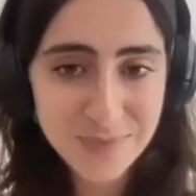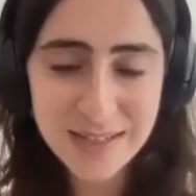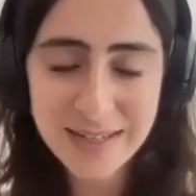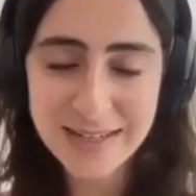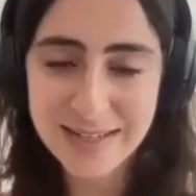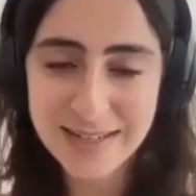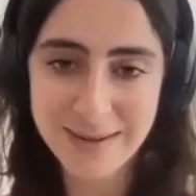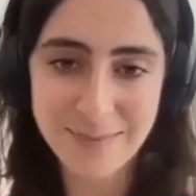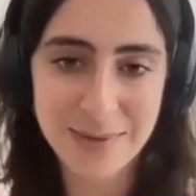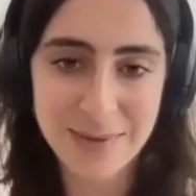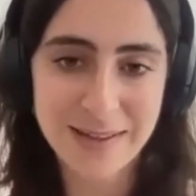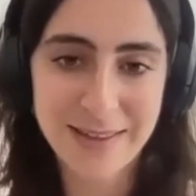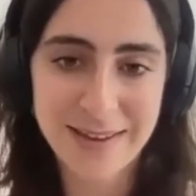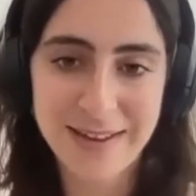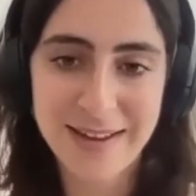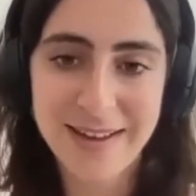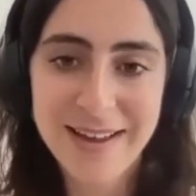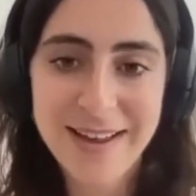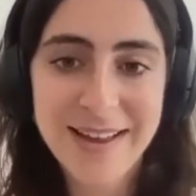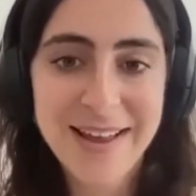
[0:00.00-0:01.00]
is something
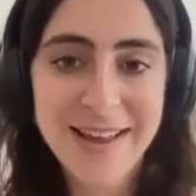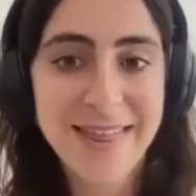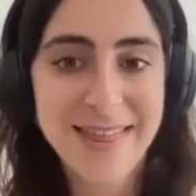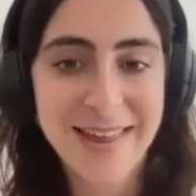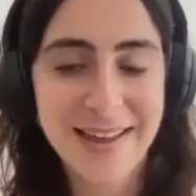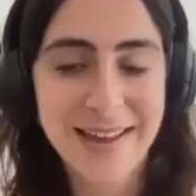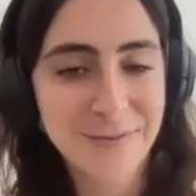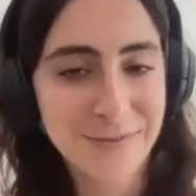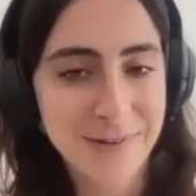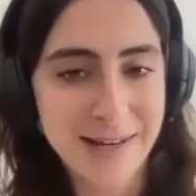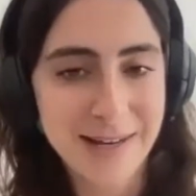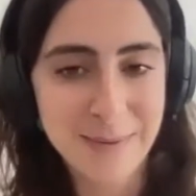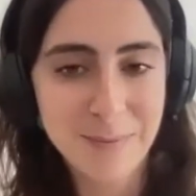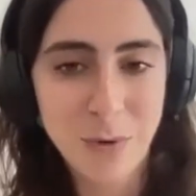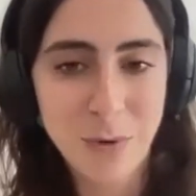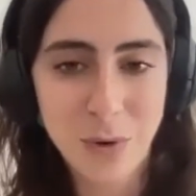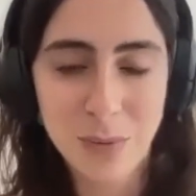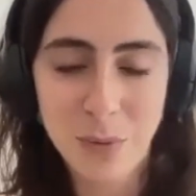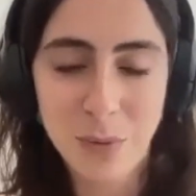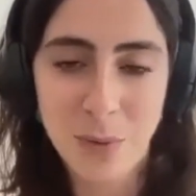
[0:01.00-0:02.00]
that thankfully
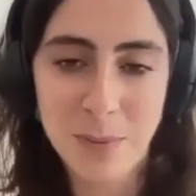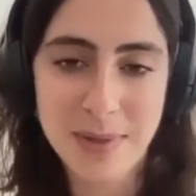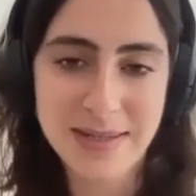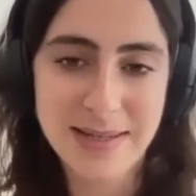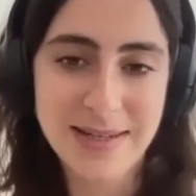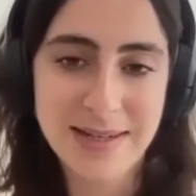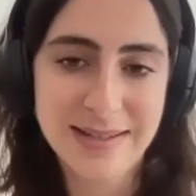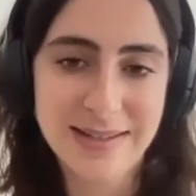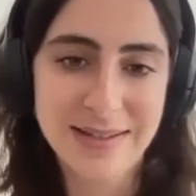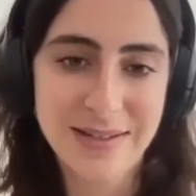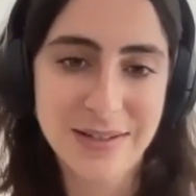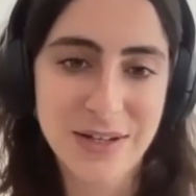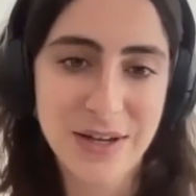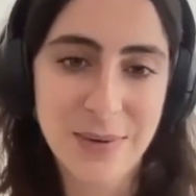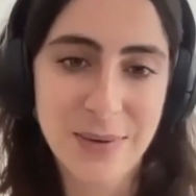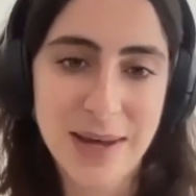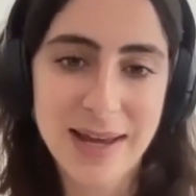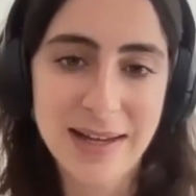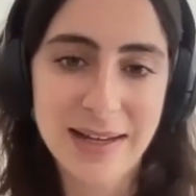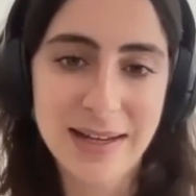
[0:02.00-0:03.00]
more and more businesses are
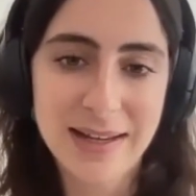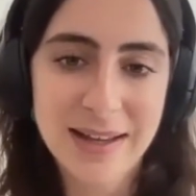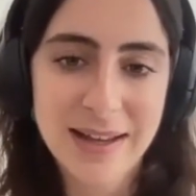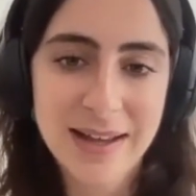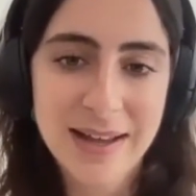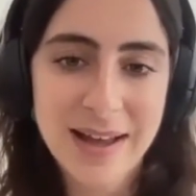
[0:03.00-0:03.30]
doing.